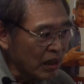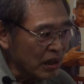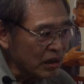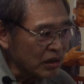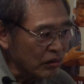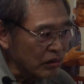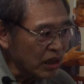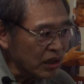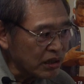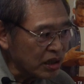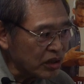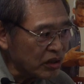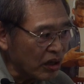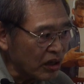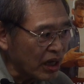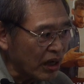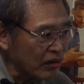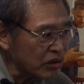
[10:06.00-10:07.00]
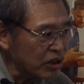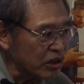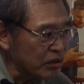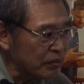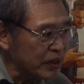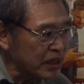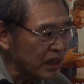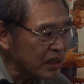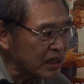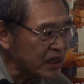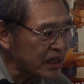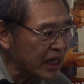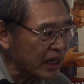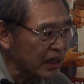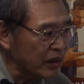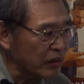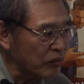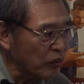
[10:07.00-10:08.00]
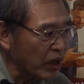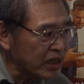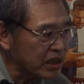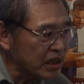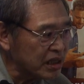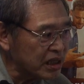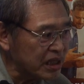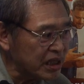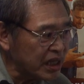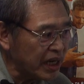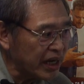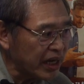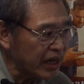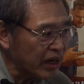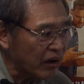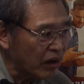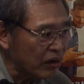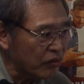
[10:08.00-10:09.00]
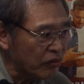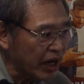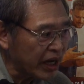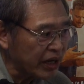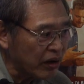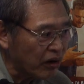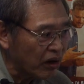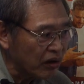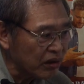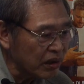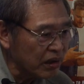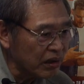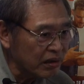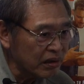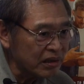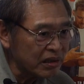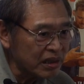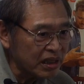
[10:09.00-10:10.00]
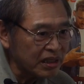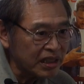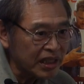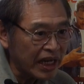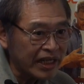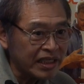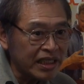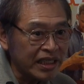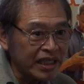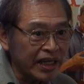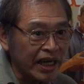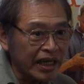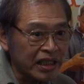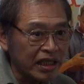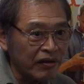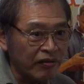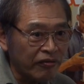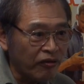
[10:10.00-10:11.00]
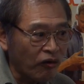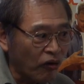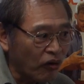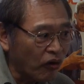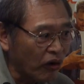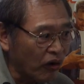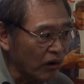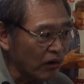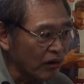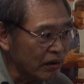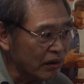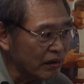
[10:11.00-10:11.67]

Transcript: So this turned out to be the second wettest year on record since 1884.